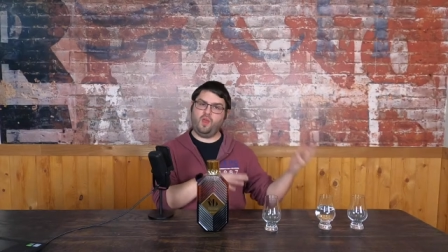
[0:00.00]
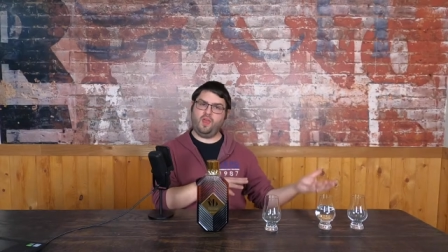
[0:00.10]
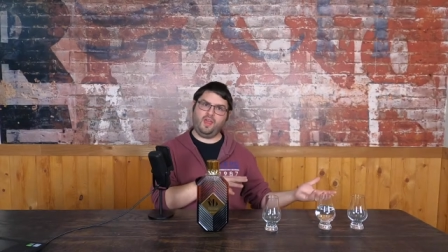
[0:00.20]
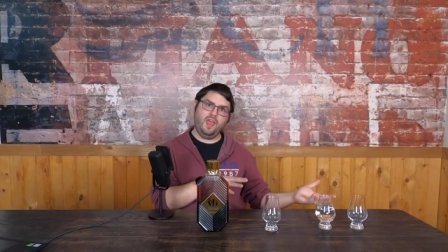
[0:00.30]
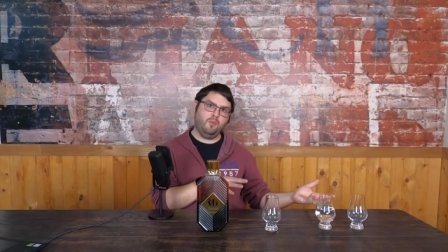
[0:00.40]

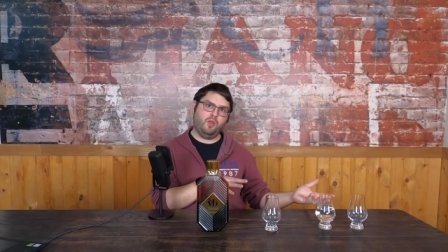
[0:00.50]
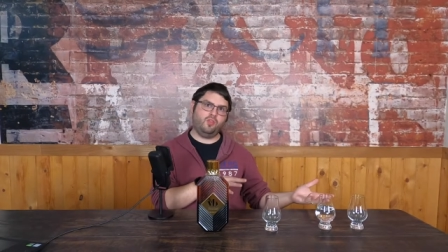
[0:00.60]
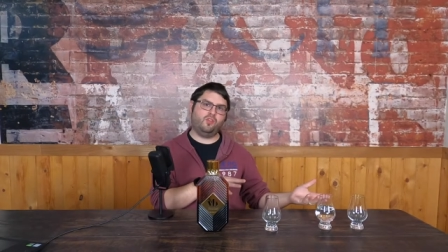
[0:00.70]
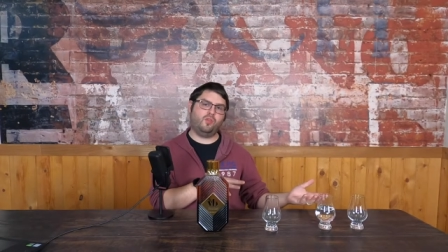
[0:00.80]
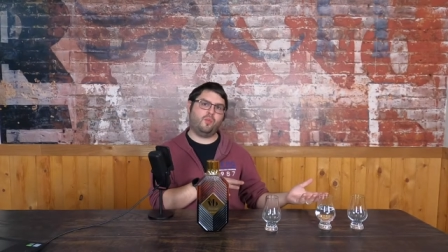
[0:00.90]
it came
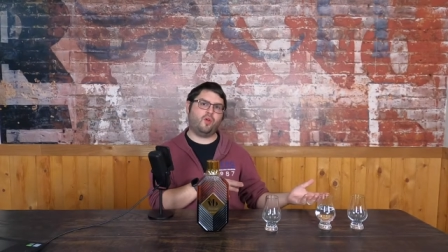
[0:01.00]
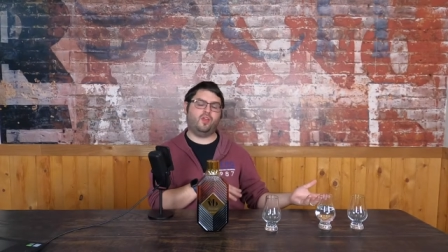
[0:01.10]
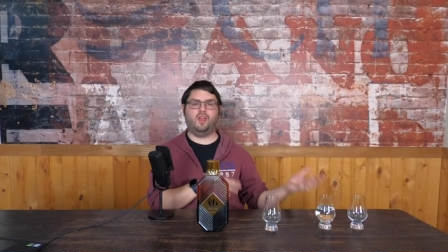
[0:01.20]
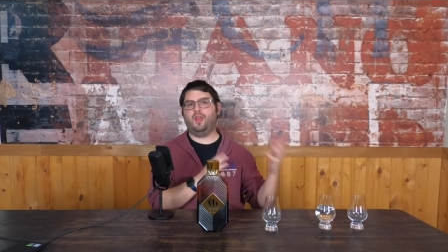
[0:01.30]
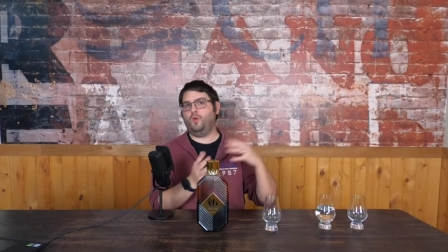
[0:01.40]
onto the
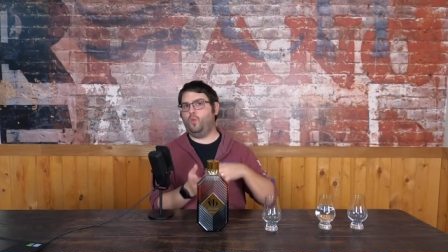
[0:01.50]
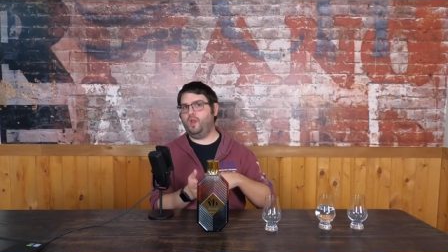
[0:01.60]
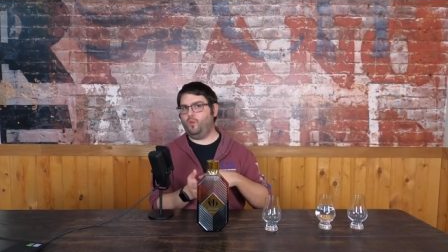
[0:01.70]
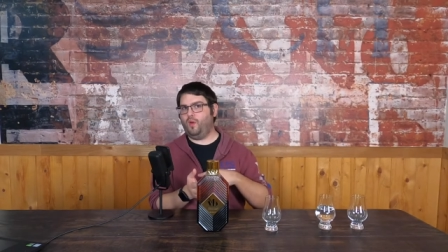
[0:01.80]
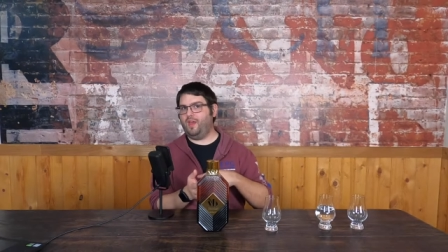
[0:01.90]
market, it
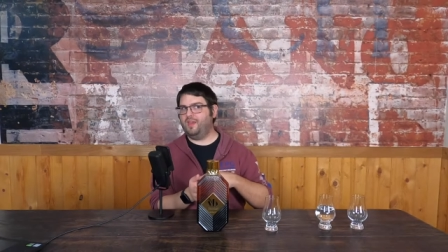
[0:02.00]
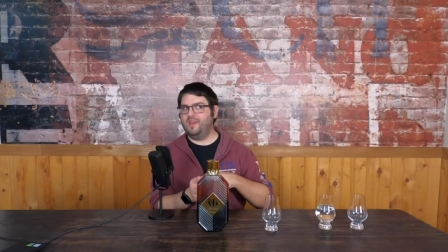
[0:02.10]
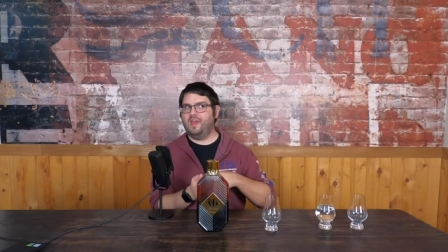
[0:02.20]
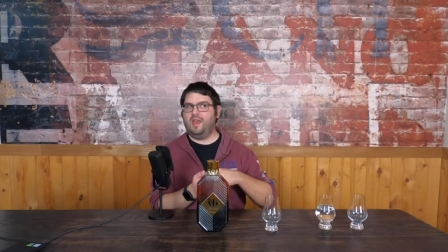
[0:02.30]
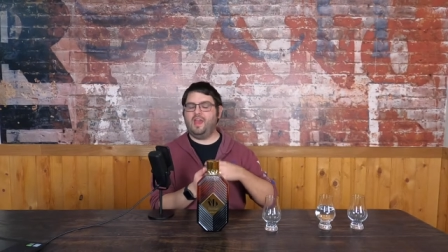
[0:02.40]
went away,
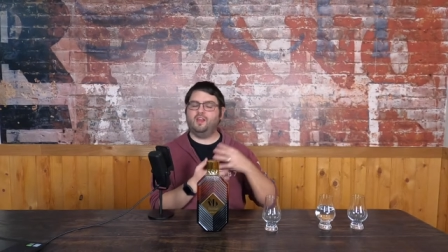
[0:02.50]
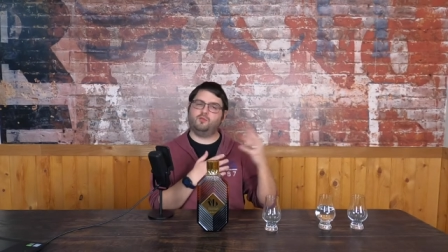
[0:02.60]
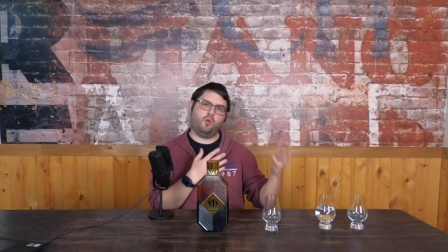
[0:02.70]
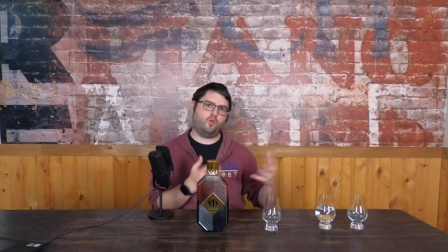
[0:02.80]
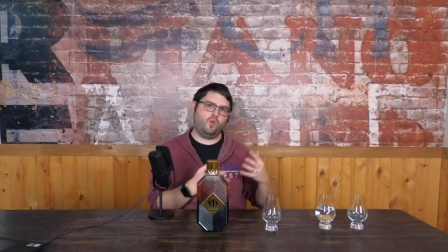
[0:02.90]
and
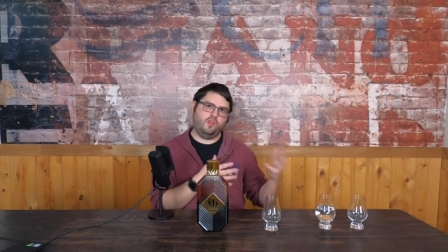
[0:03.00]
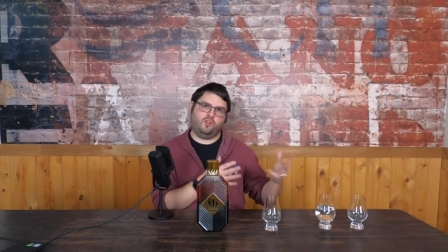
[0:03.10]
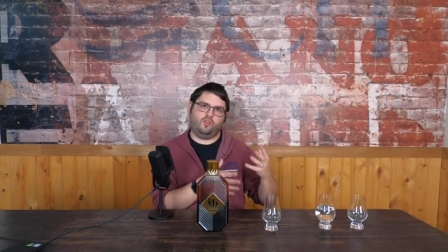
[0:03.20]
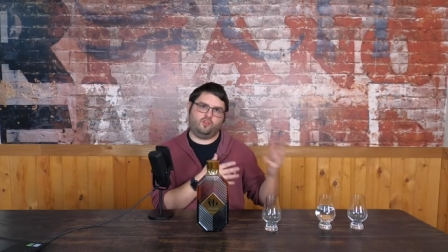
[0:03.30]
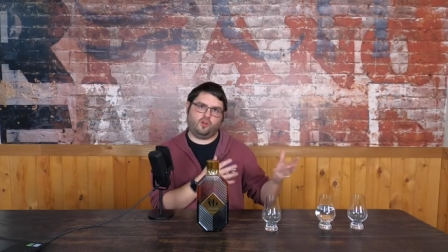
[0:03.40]
it's more
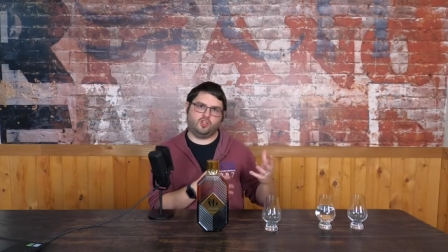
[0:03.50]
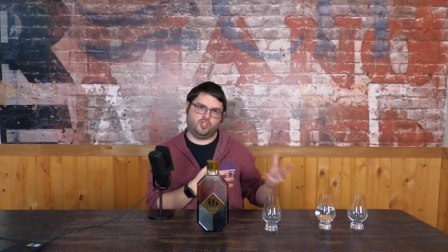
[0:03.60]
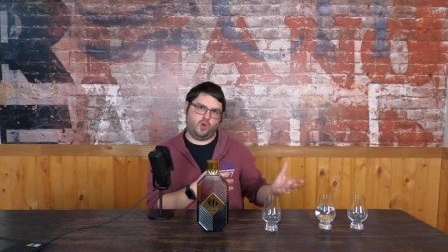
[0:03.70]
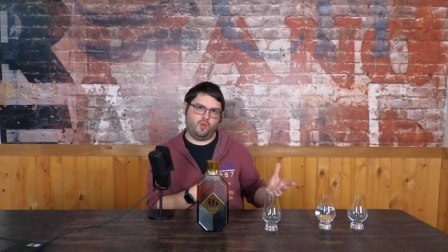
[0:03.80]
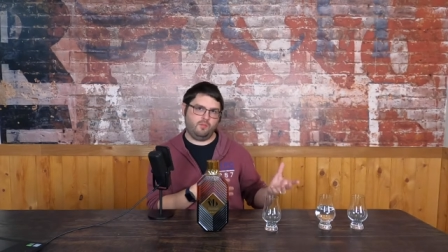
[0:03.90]
recently started
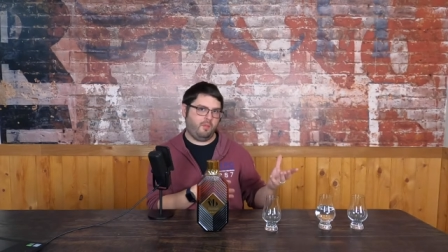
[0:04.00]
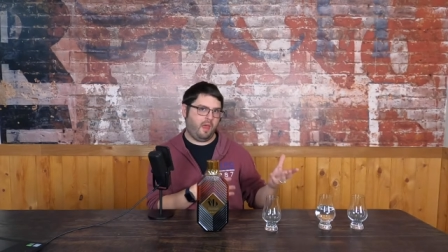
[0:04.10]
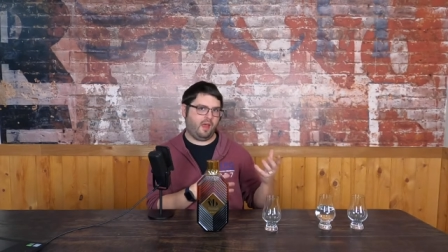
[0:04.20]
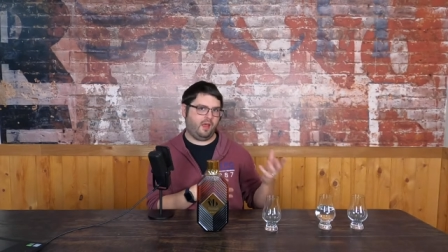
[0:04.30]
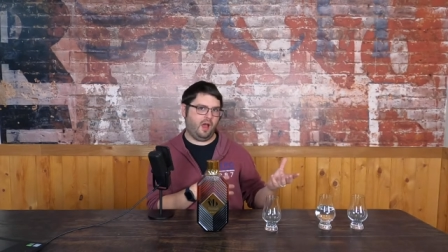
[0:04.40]
showing
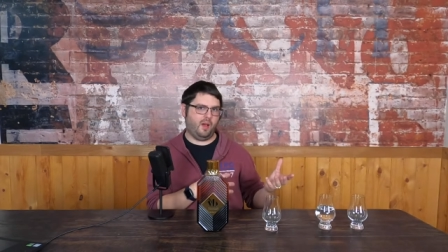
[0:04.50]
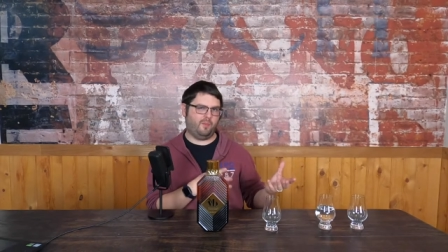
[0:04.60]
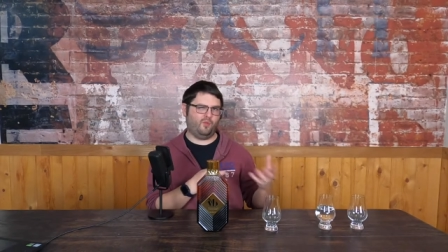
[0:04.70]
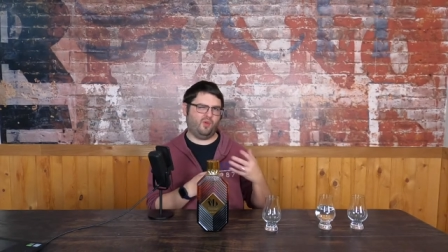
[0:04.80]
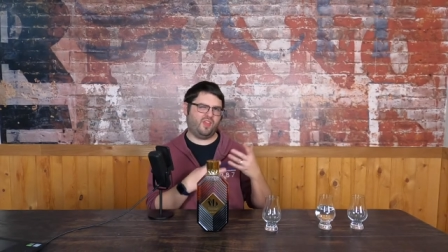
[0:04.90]
back up and